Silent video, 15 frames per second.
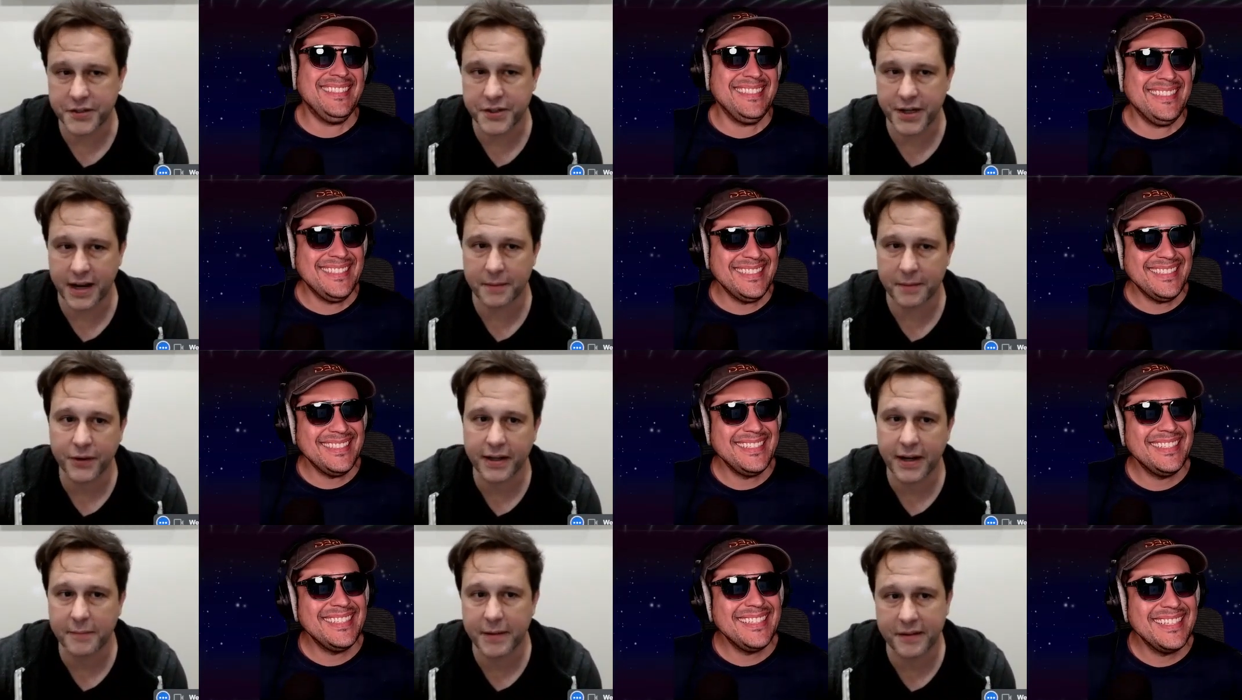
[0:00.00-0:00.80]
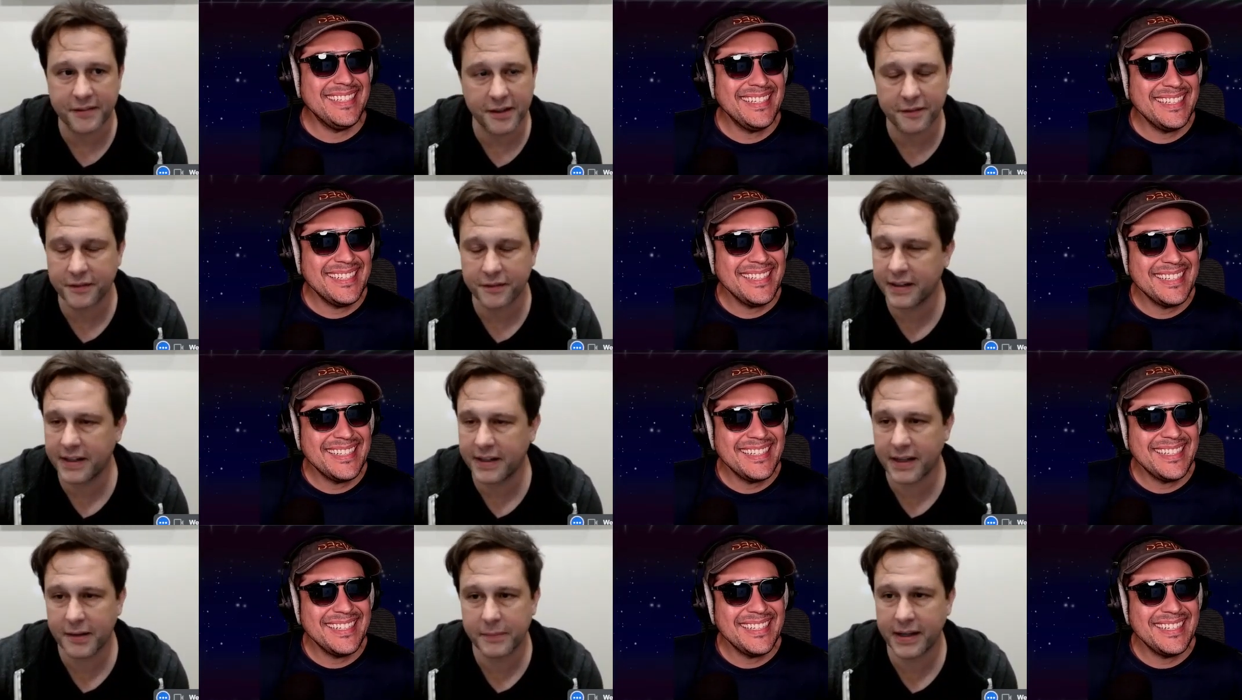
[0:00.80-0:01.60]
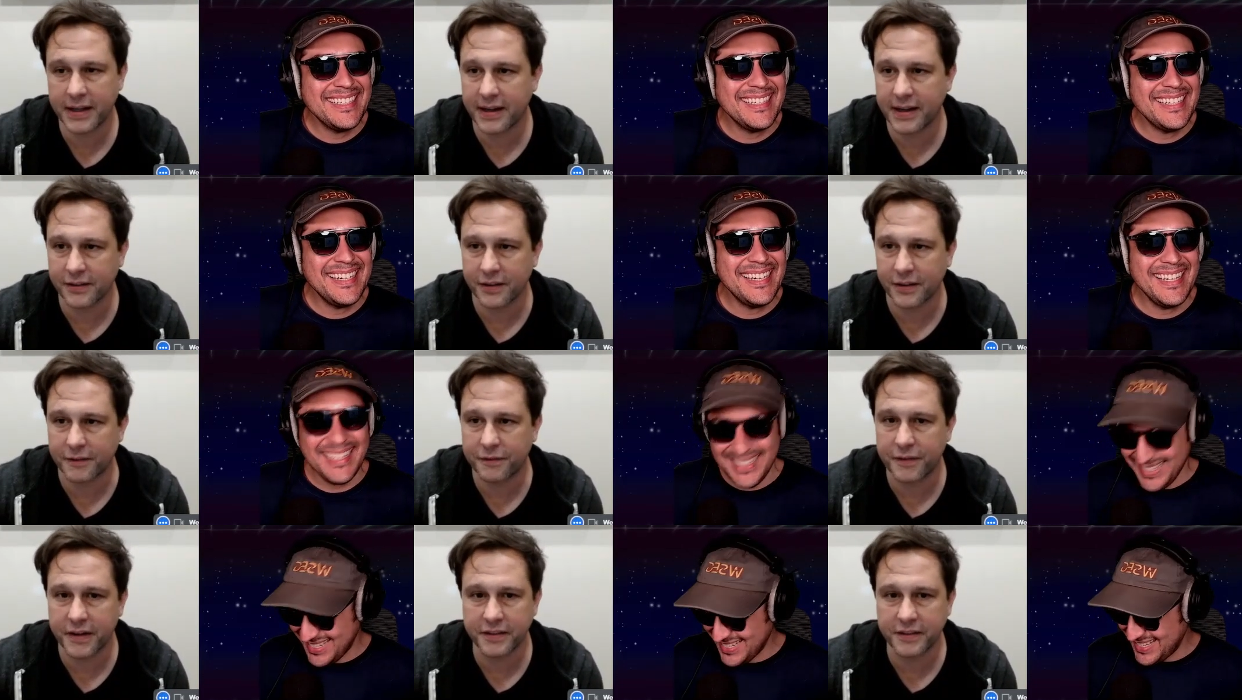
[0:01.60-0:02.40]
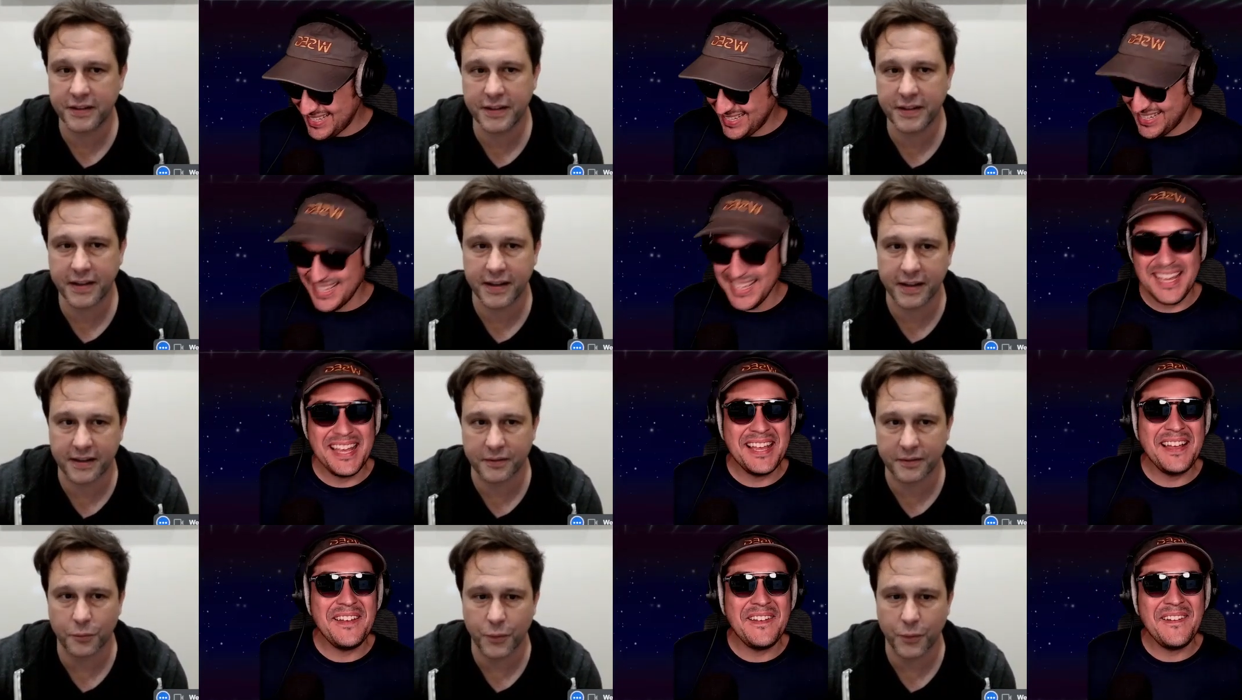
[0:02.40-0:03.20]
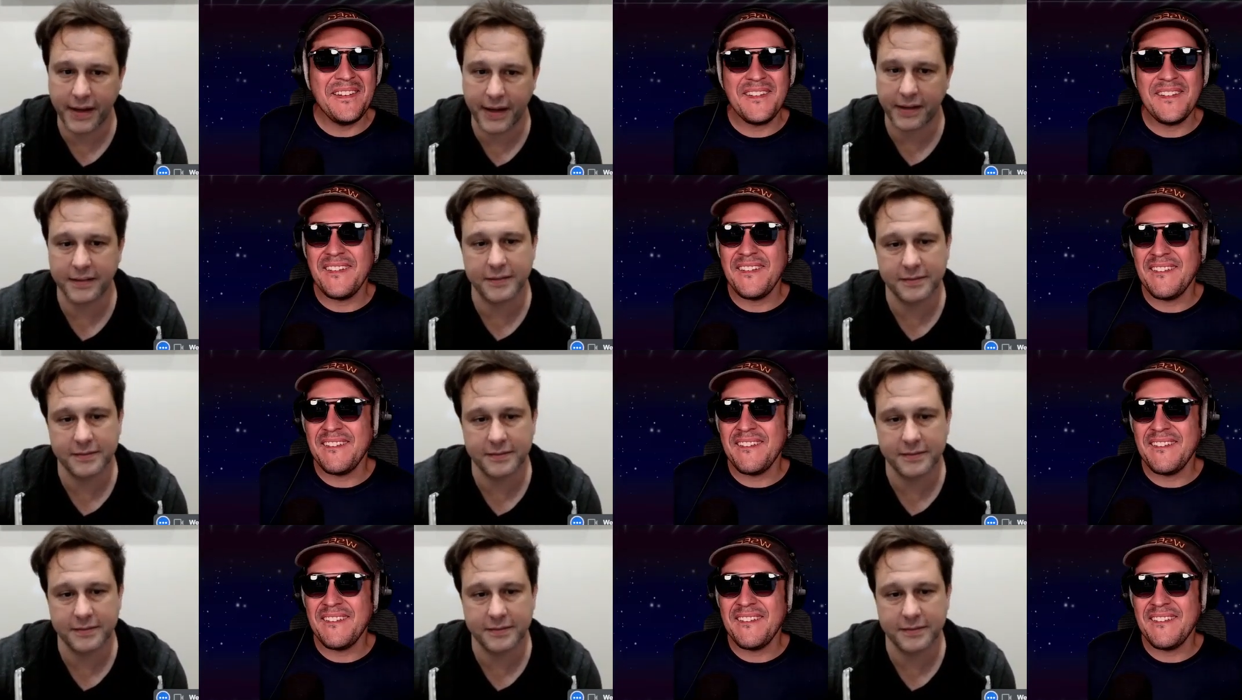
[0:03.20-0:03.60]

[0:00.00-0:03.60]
Speaker 1: shit. I'm looking at myself right now, man. I look fuzzy and white.